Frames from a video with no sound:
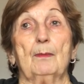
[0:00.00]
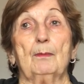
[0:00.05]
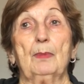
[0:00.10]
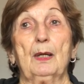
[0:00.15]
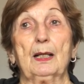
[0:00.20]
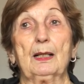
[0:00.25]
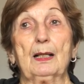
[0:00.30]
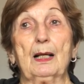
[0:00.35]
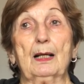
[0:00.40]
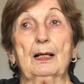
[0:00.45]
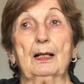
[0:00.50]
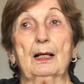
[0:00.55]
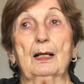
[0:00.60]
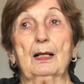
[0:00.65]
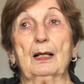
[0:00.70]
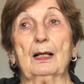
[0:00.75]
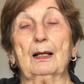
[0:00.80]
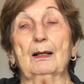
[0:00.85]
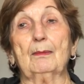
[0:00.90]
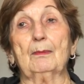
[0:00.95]
but
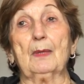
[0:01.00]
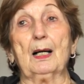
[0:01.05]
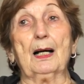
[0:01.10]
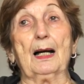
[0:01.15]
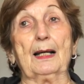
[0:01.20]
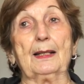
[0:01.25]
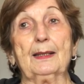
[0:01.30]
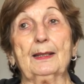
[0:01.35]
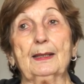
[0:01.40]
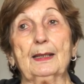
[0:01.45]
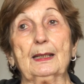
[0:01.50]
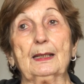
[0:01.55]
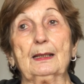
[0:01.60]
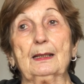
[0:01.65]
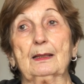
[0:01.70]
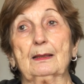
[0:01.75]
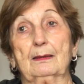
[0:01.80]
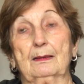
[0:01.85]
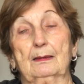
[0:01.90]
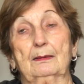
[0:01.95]
I
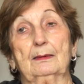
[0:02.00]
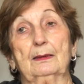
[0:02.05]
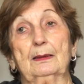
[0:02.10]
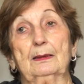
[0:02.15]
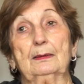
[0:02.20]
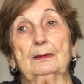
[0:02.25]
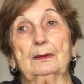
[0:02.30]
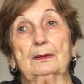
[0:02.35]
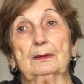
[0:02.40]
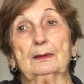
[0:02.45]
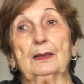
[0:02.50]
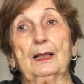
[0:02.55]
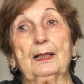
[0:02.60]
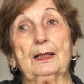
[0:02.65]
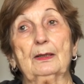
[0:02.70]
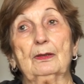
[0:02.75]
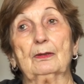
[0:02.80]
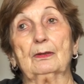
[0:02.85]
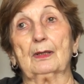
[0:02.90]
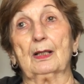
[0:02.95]
think
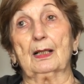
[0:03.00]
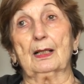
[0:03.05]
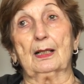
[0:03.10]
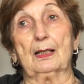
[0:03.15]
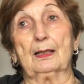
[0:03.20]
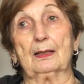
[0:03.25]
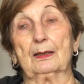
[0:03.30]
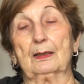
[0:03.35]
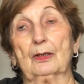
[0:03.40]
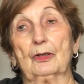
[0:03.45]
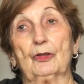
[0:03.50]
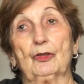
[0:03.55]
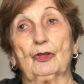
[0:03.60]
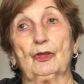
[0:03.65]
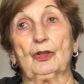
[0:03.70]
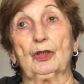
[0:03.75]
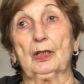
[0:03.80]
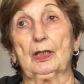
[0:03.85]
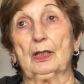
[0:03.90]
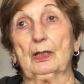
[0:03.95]
later on
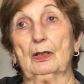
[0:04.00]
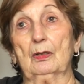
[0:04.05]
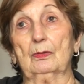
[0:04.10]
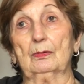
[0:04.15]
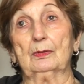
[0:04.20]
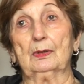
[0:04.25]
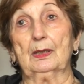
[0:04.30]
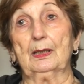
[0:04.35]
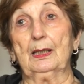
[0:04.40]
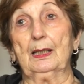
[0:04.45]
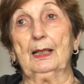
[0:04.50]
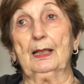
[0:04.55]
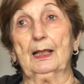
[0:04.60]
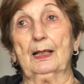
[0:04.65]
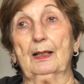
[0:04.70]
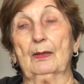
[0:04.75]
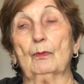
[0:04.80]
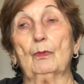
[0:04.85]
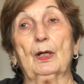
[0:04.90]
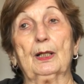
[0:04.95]
she only
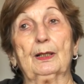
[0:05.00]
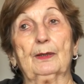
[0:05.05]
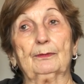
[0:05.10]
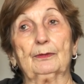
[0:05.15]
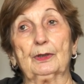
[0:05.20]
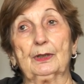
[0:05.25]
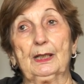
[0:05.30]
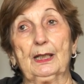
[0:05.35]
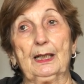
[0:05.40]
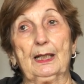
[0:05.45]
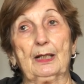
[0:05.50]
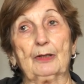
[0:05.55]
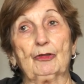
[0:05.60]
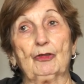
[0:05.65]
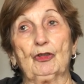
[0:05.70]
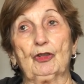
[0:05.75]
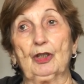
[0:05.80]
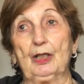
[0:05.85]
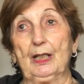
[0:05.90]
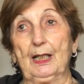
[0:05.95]
had whatever
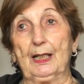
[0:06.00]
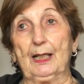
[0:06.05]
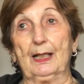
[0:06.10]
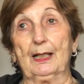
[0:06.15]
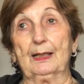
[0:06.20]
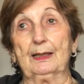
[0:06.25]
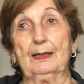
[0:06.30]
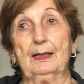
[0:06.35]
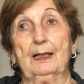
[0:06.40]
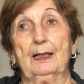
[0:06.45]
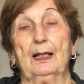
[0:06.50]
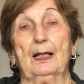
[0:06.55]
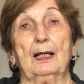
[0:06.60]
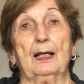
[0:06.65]
cash she had,